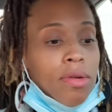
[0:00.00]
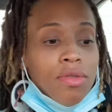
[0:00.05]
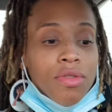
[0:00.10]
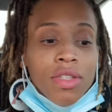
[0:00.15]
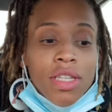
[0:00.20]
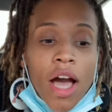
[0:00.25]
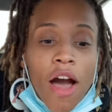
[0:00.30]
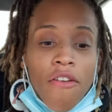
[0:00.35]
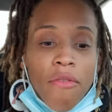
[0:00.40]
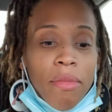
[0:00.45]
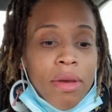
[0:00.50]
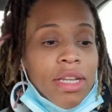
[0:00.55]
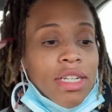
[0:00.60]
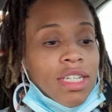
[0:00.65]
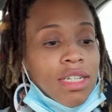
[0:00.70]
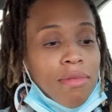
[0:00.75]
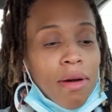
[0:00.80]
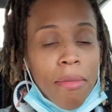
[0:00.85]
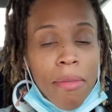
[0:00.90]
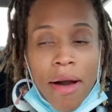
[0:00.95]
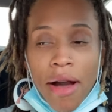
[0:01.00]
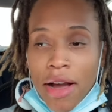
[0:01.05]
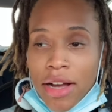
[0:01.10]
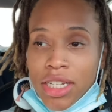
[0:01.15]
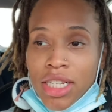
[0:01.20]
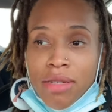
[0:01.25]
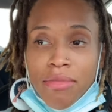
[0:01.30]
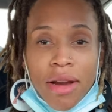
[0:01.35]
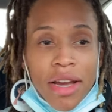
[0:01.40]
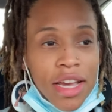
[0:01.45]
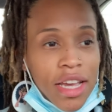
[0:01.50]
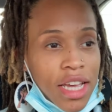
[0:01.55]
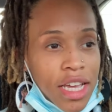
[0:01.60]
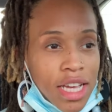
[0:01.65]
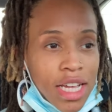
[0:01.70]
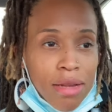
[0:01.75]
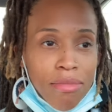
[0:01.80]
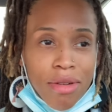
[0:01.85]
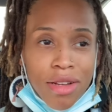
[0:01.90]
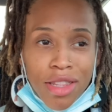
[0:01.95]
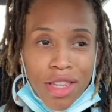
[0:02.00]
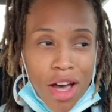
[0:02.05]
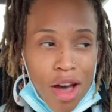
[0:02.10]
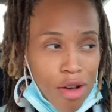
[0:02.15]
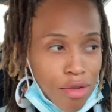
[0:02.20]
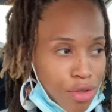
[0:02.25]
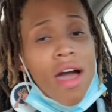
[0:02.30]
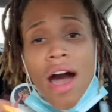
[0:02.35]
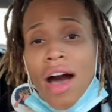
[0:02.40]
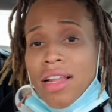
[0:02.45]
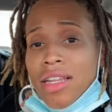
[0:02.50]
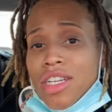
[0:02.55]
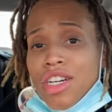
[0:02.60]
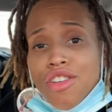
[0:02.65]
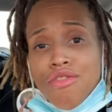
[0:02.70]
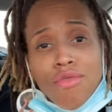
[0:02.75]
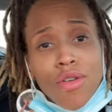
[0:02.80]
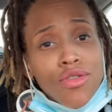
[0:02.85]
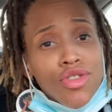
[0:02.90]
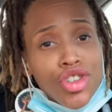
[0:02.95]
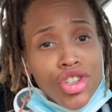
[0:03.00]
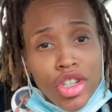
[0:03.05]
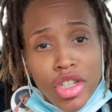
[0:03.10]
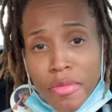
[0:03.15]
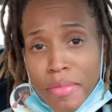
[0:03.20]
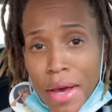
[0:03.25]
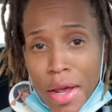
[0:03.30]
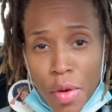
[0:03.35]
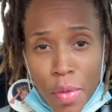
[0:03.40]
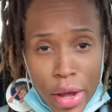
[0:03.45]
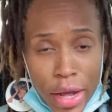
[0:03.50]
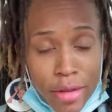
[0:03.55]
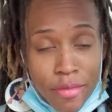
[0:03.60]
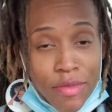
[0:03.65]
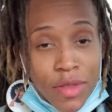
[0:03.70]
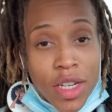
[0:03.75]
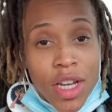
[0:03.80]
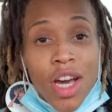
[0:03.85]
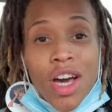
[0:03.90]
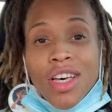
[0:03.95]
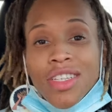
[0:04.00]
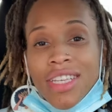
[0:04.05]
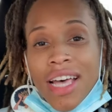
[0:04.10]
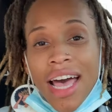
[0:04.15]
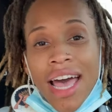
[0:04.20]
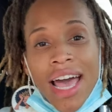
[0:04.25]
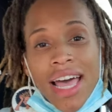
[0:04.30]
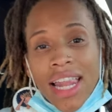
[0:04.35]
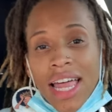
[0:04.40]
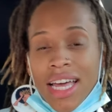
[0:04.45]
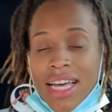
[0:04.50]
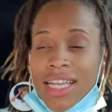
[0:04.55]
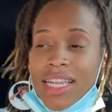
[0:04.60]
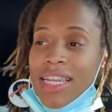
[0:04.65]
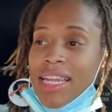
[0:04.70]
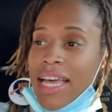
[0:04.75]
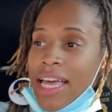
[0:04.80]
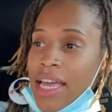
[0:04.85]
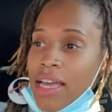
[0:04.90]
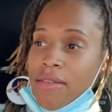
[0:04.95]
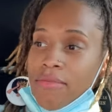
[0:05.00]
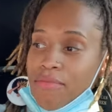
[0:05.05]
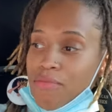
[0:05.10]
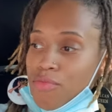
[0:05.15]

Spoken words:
was a time for me to clear my mind, clear my head, clear my thoughts. I love road trips, by the way. So I had like a late